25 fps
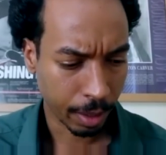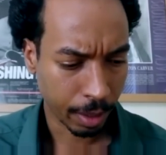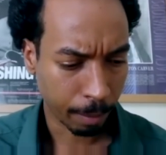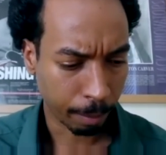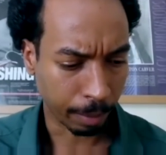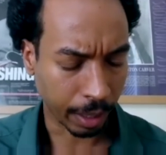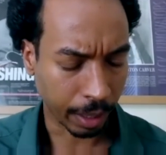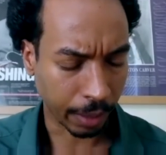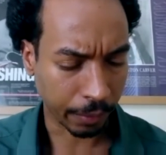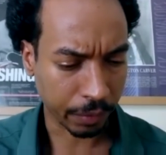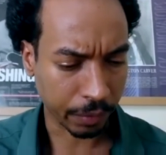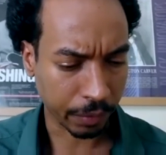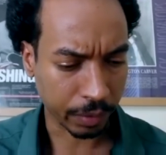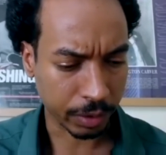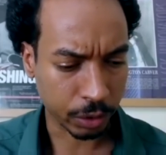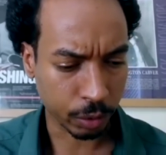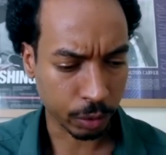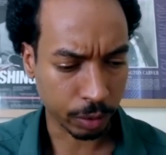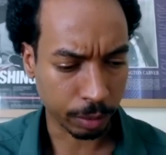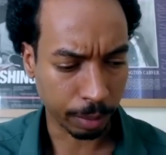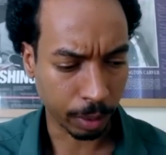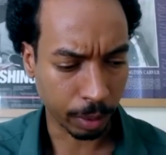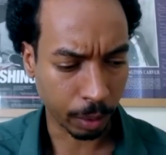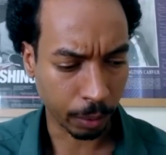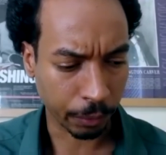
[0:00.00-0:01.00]
But I think that you
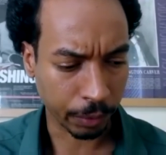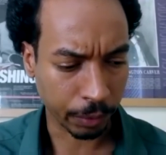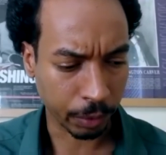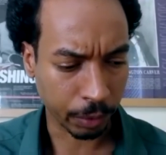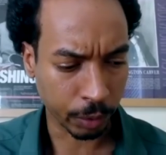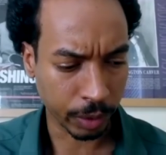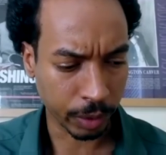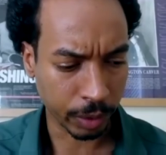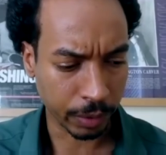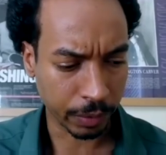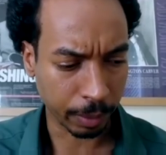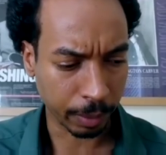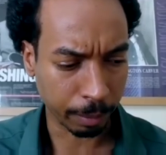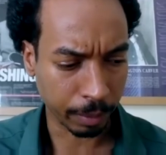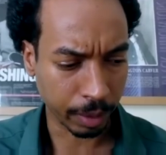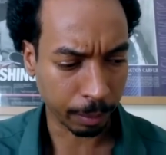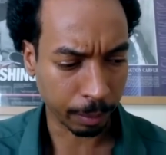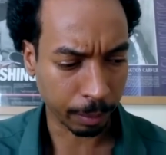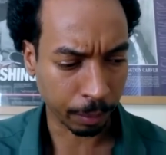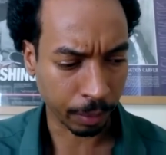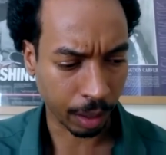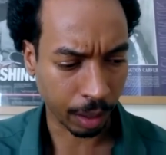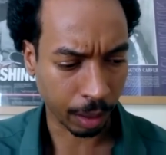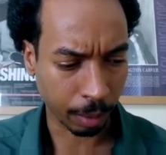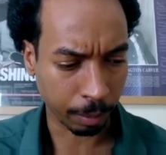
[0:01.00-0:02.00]
would both agree that many
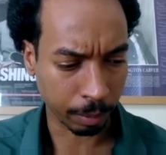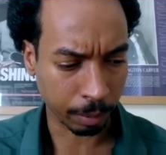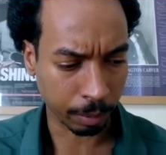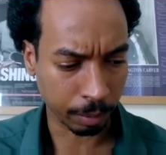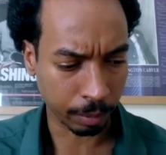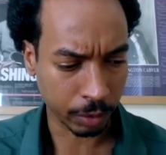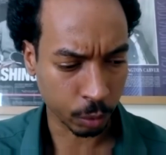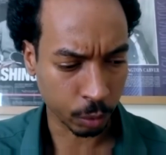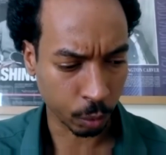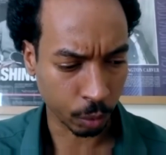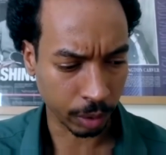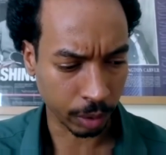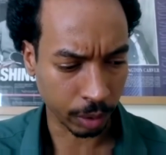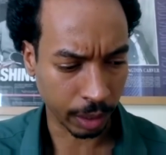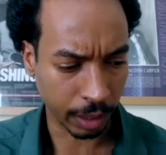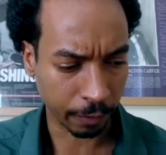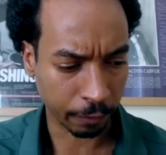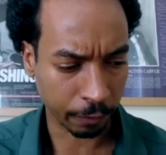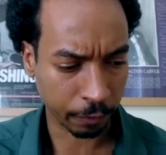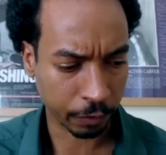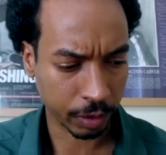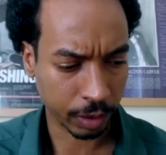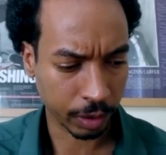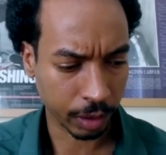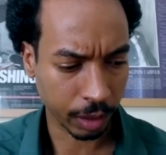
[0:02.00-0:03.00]
problems were
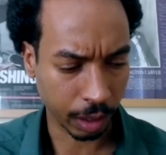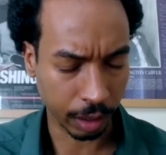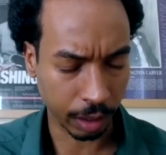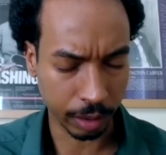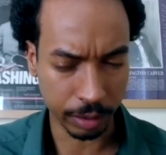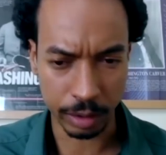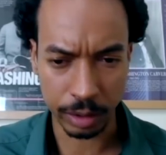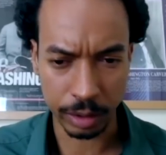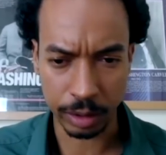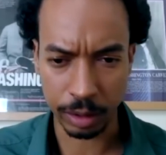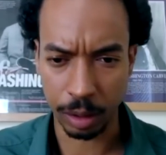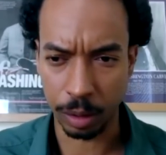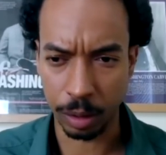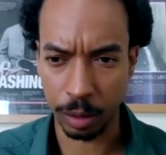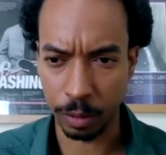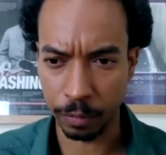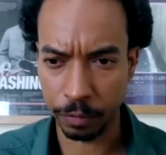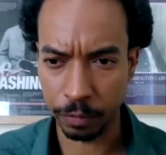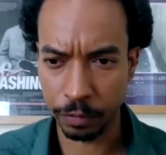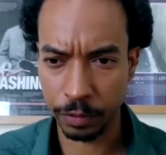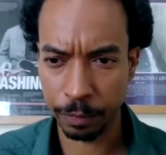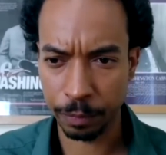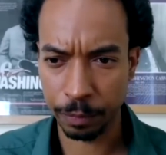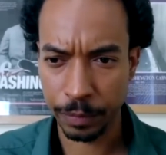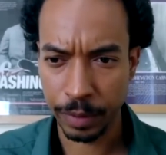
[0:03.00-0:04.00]
left
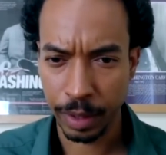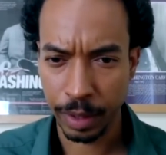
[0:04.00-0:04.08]
unsolved.